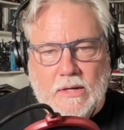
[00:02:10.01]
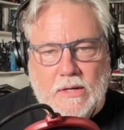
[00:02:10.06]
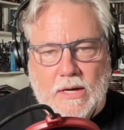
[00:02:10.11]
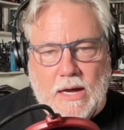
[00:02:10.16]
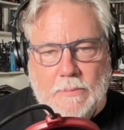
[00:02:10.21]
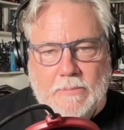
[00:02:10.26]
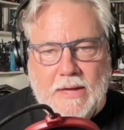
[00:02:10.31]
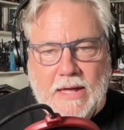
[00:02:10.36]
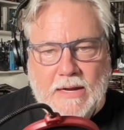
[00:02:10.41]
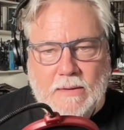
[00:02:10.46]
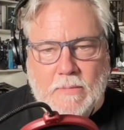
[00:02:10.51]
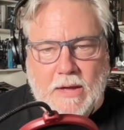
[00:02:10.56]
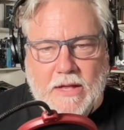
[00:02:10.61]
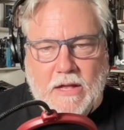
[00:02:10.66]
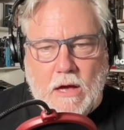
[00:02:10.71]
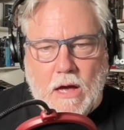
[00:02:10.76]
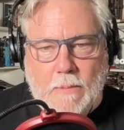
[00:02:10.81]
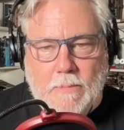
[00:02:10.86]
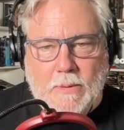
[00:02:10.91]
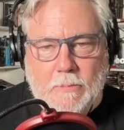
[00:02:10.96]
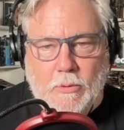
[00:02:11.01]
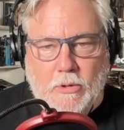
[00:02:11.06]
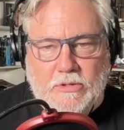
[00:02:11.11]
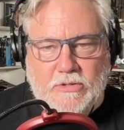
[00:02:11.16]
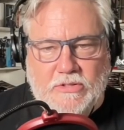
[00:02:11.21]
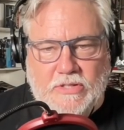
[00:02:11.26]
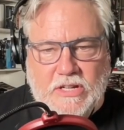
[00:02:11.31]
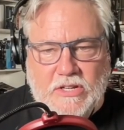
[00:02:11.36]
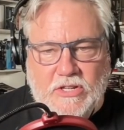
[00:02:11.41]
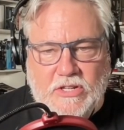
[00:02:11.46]
I'm getting my comic book
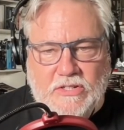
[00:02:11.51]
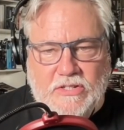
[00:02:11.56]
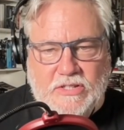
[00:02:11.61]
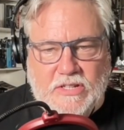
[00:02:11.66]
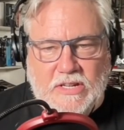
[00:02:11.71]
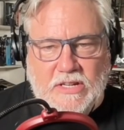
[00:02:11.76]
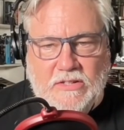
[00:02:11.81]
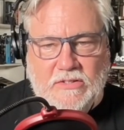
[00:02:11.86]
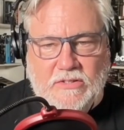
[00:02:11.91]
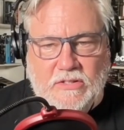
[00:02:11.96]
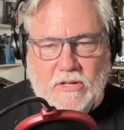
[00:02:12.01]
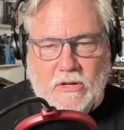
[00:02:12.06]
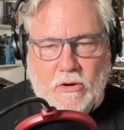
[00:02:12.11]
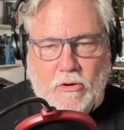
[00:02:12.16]
CGCs.